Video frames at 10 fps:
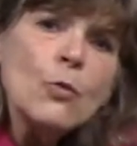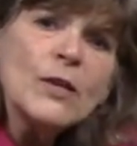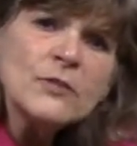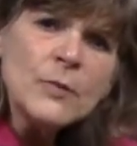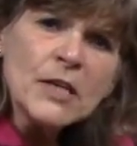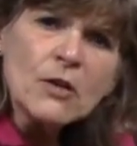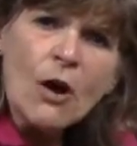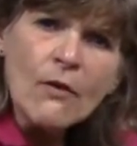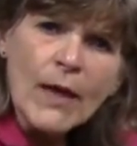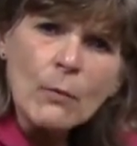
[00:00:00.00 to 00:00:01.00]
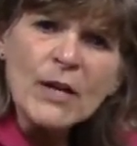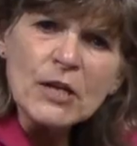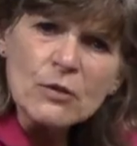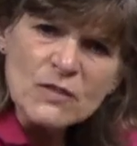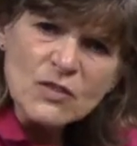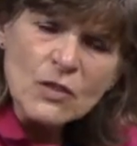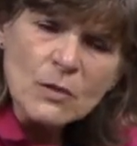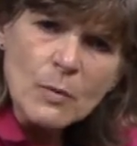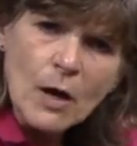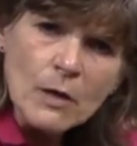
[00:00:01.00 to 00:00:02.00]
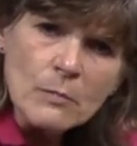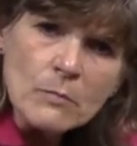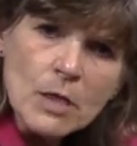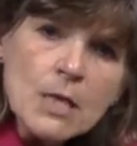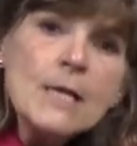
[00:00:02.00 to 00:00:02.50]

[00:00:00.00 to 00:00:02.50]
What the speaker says: what do we call that when it goes to the bottom?